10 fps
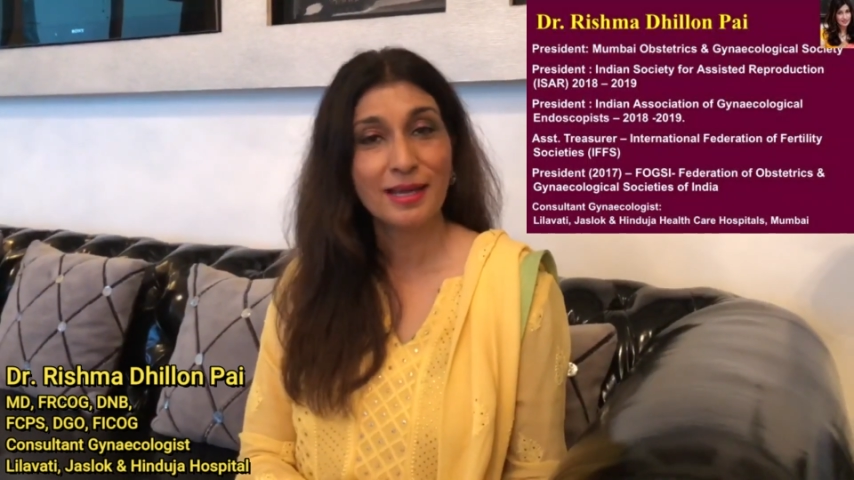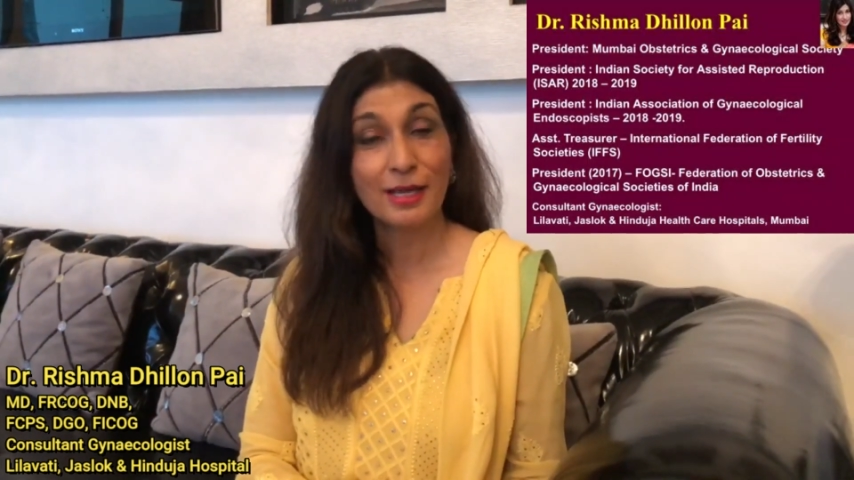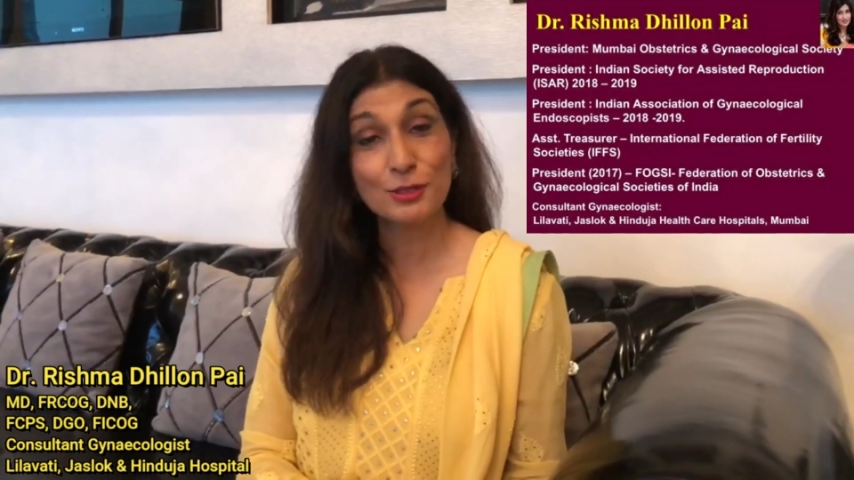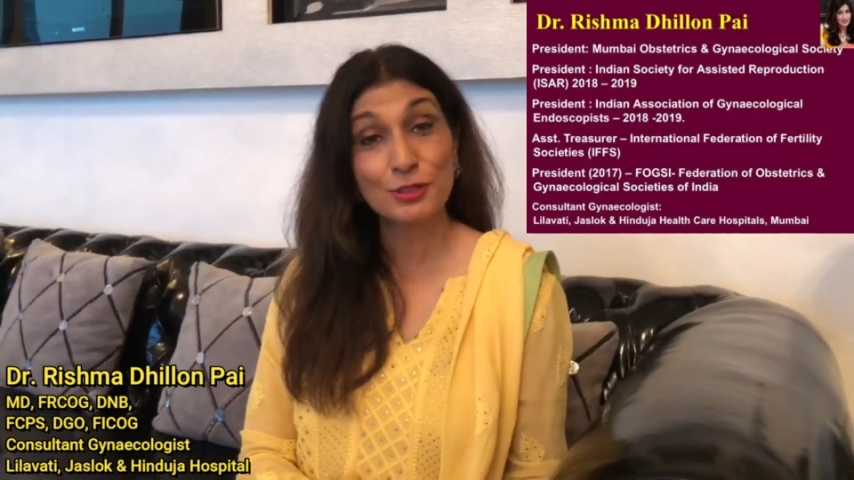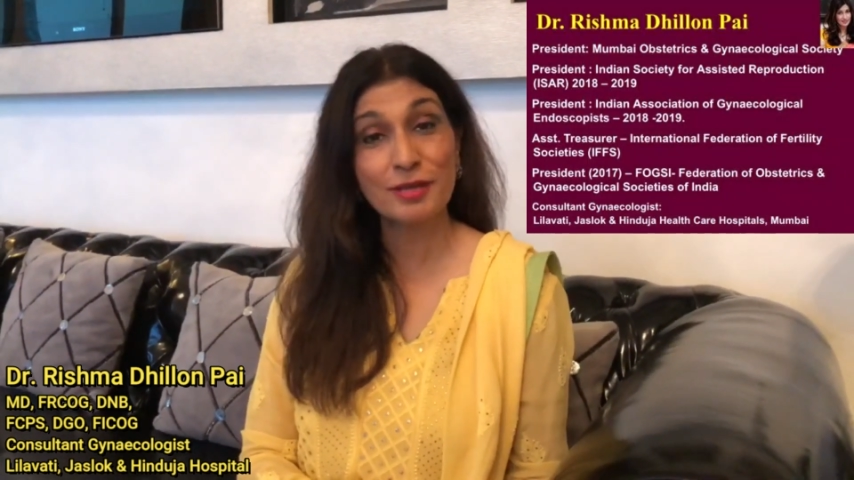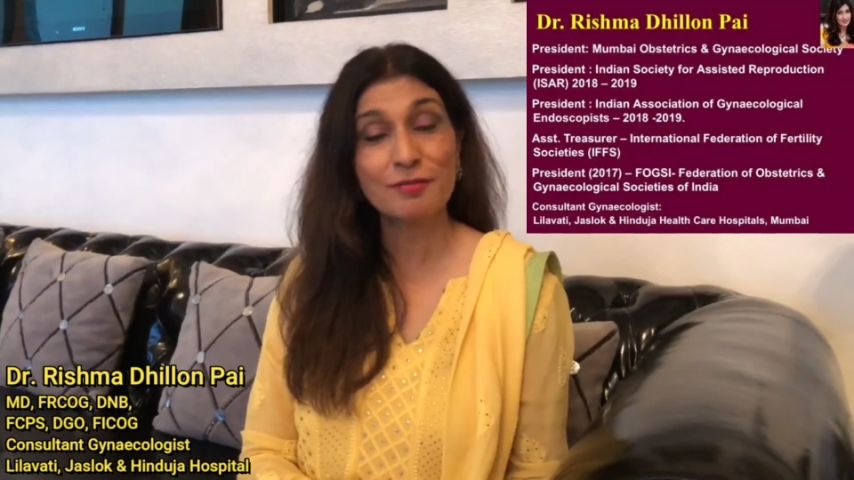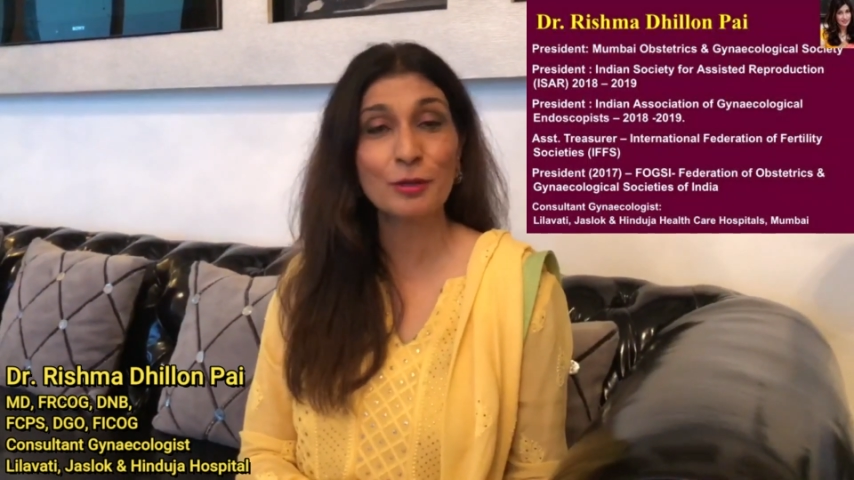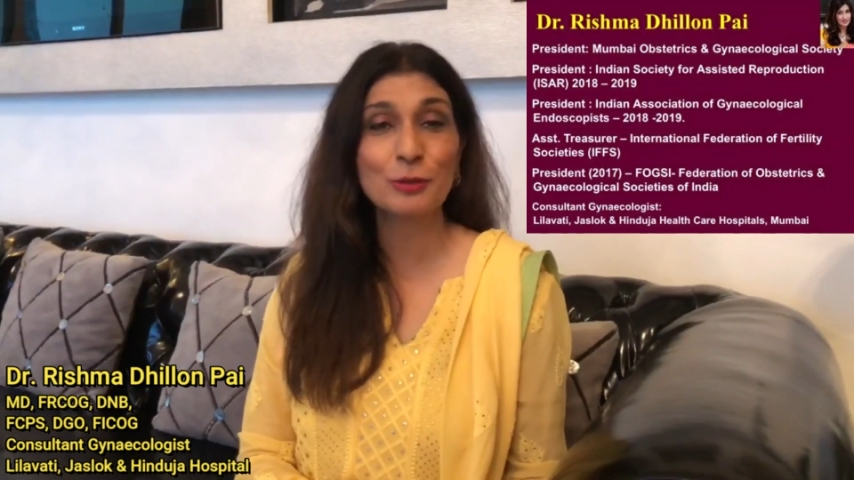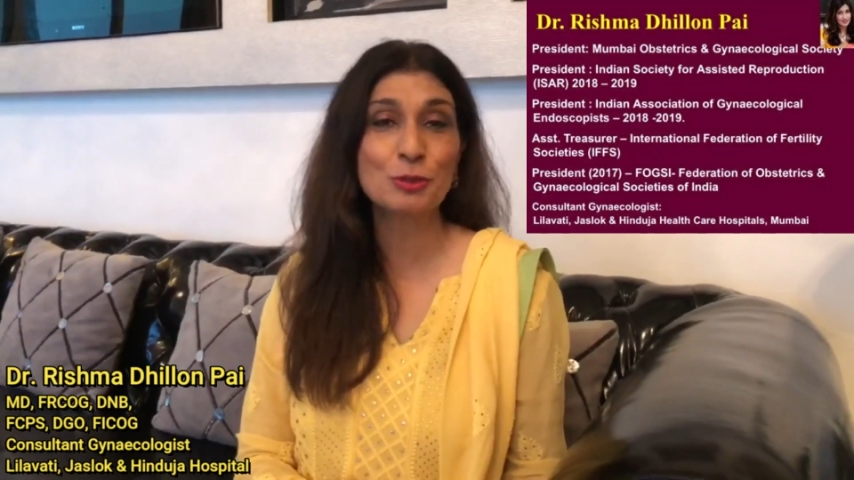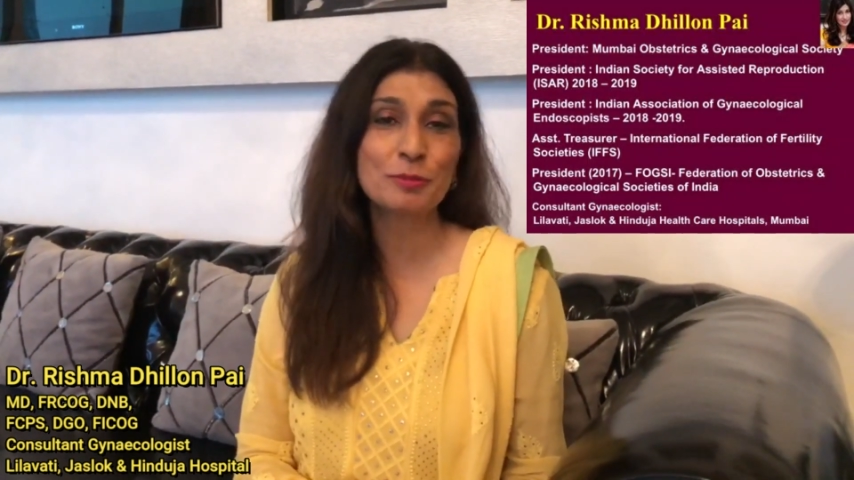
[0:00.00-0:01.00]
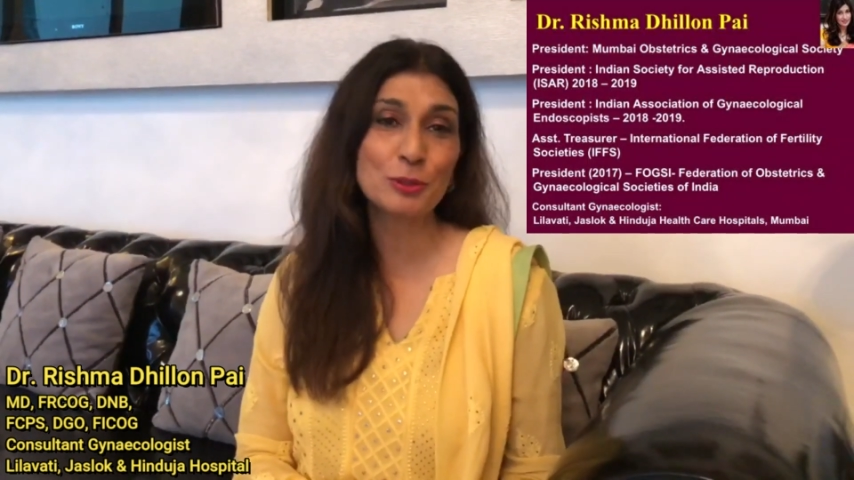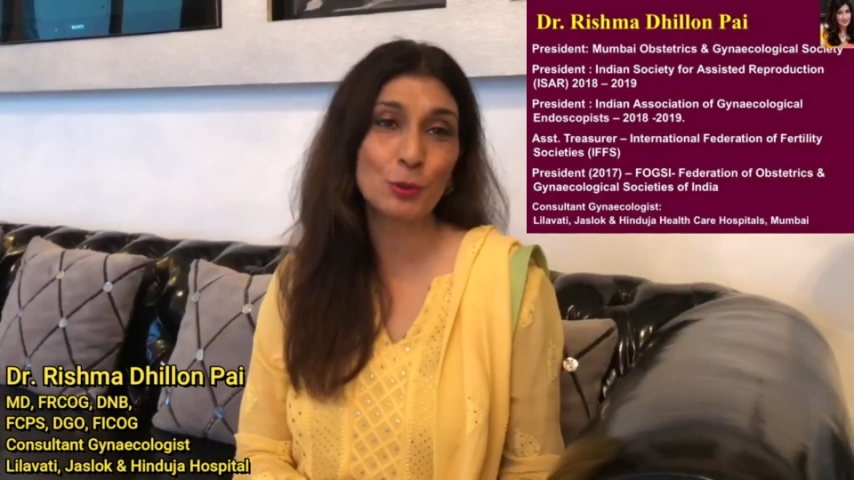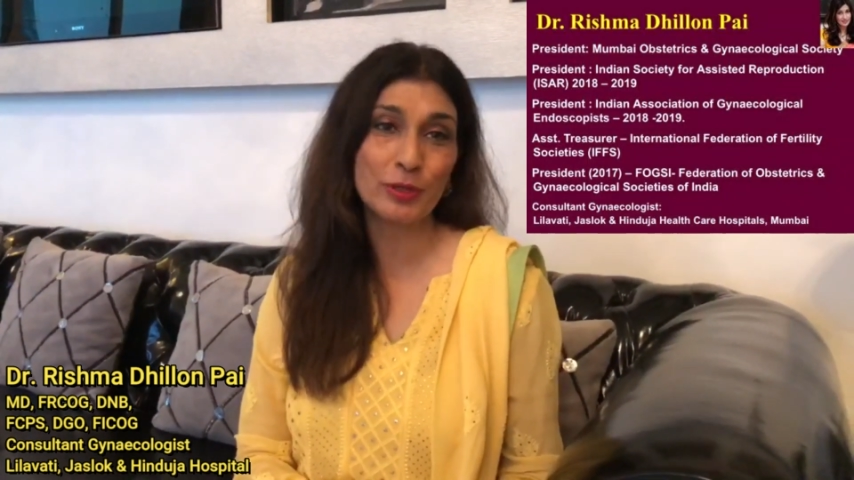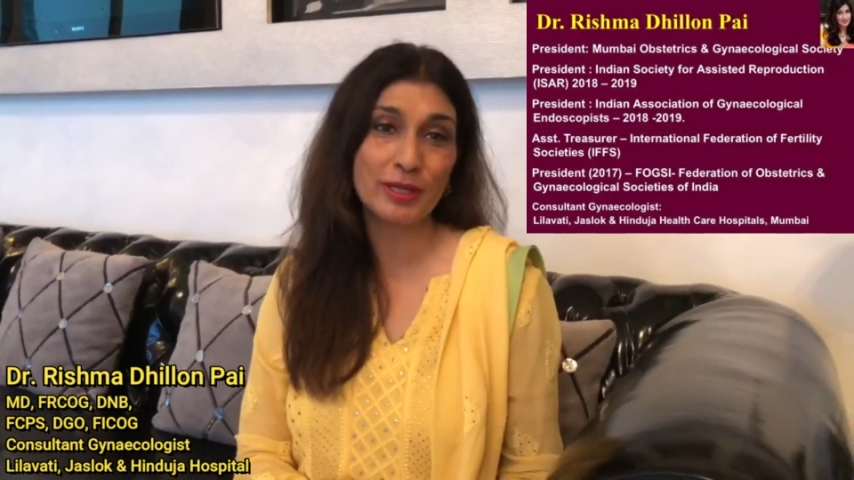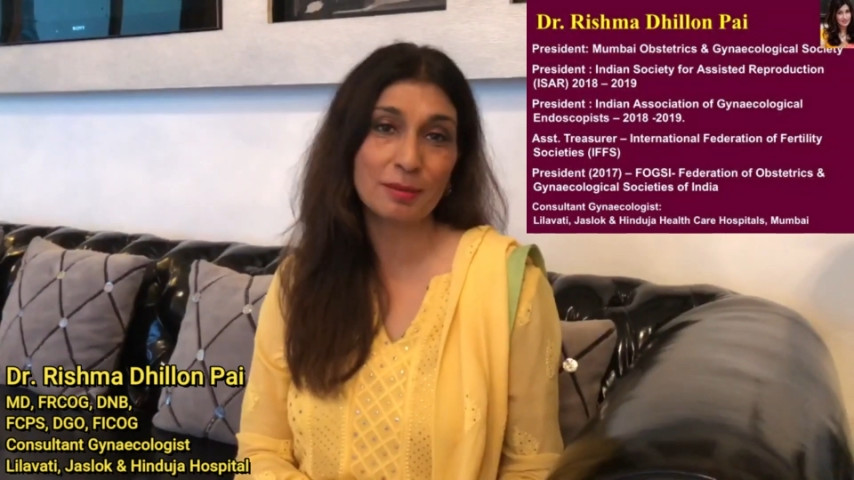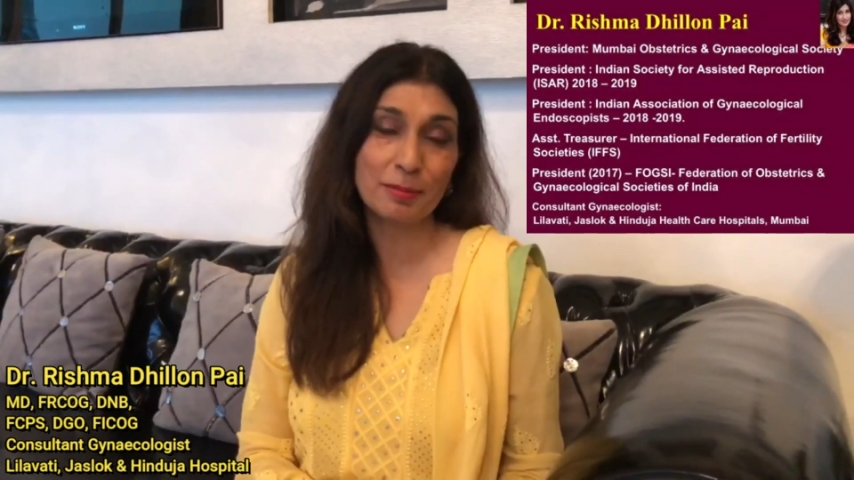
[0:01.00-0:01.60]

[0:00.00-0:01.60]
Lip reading: and today we are going to be talking